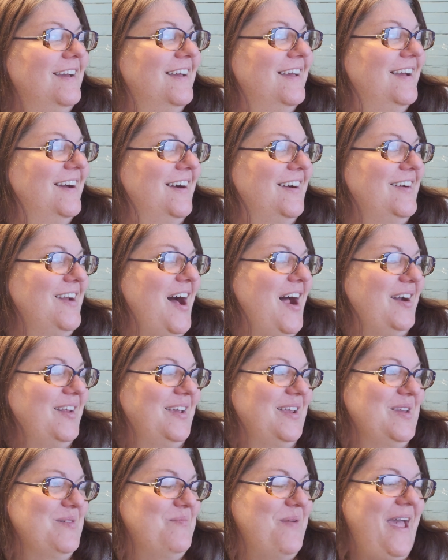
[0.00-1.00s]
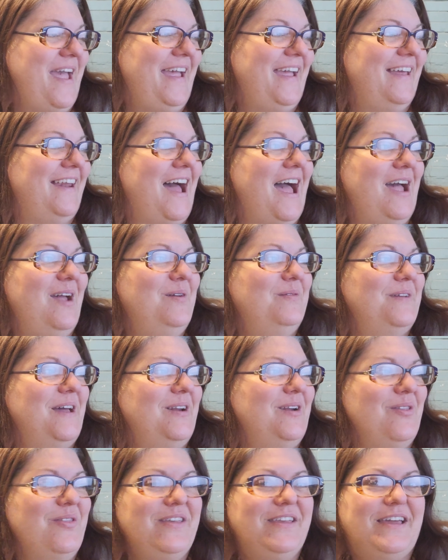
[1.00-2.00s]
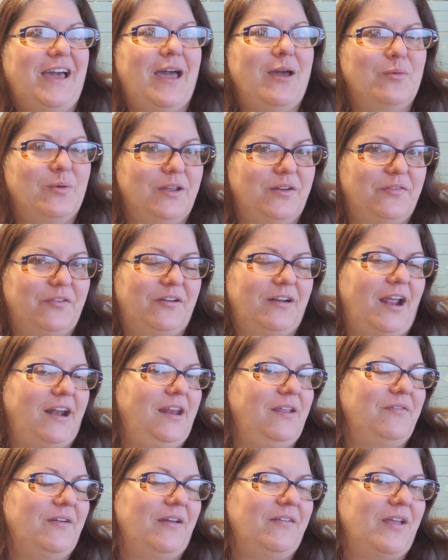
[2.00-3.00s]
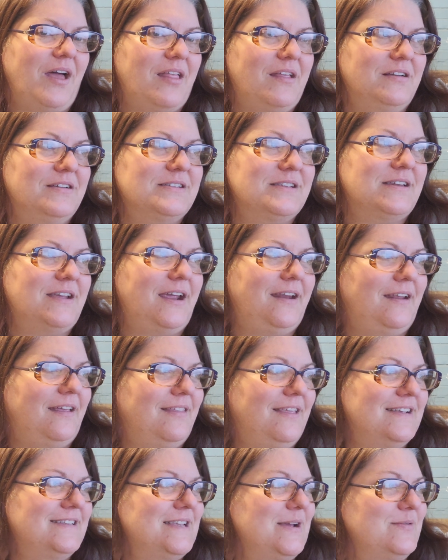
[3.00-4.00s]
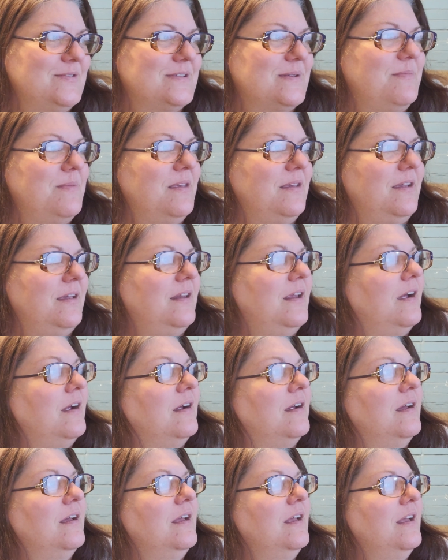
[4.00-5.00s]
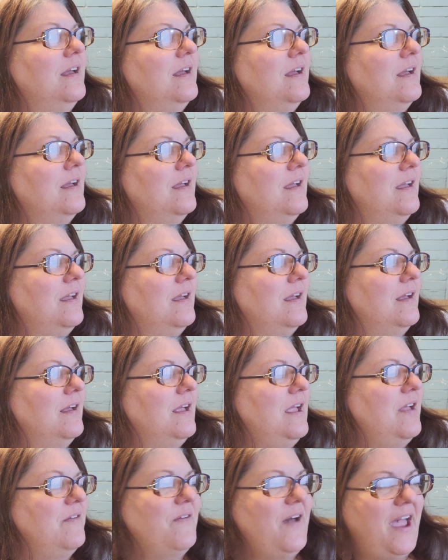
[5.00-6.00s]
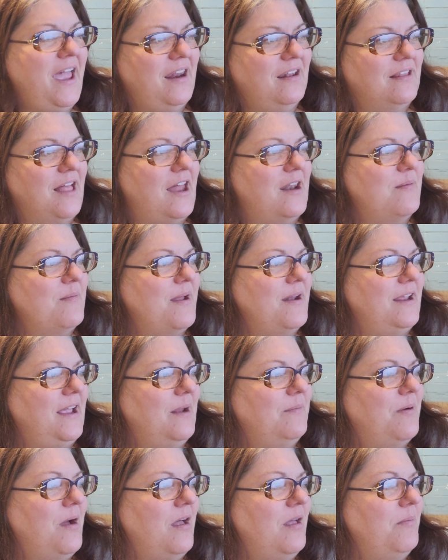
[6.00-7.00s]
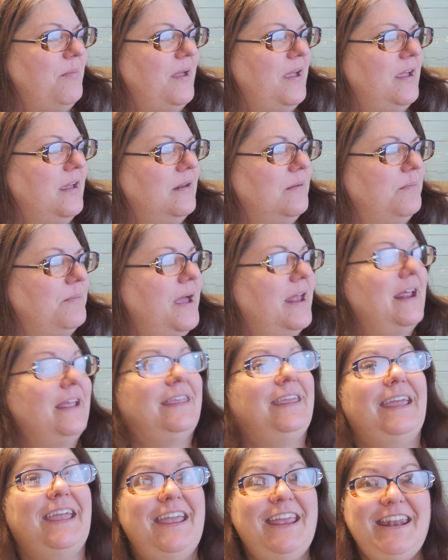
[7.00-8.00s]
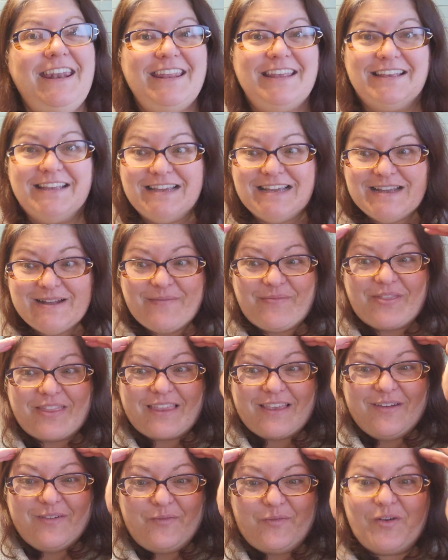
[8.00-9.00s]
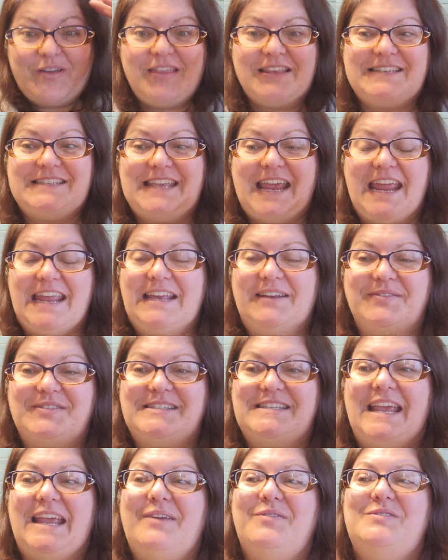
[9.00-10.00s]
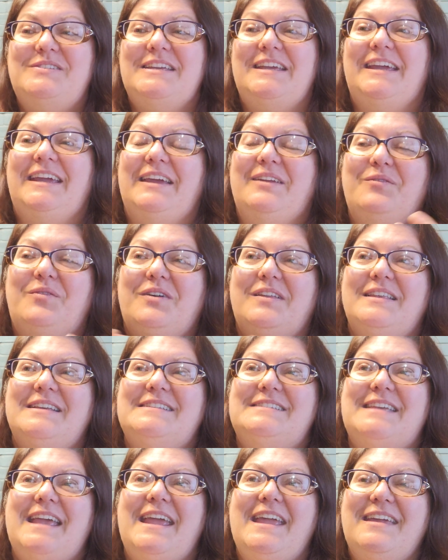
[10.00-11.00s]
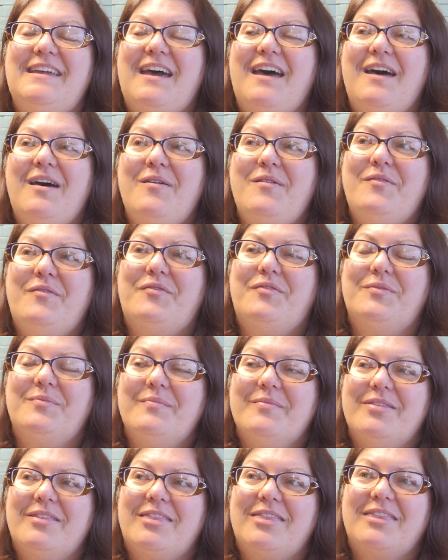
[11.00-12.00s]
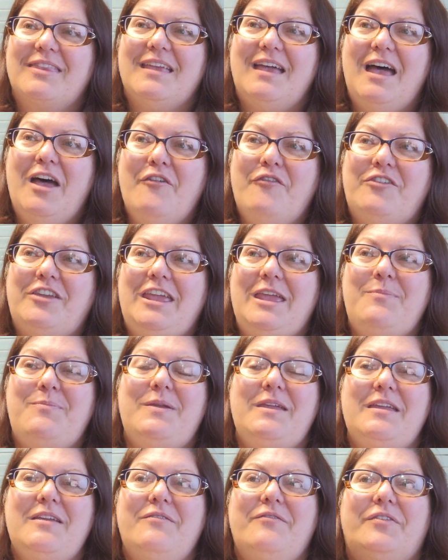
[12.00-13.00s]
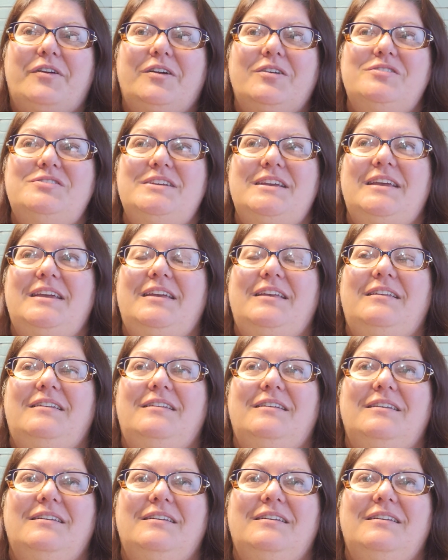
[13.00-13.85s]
are not going to pay it. I don't think I would for $95 a night, unless I was a millionaire. If I had a lot of money, I'd probably pay it. But again, for the sake of safety and for the sake of keeping Virgin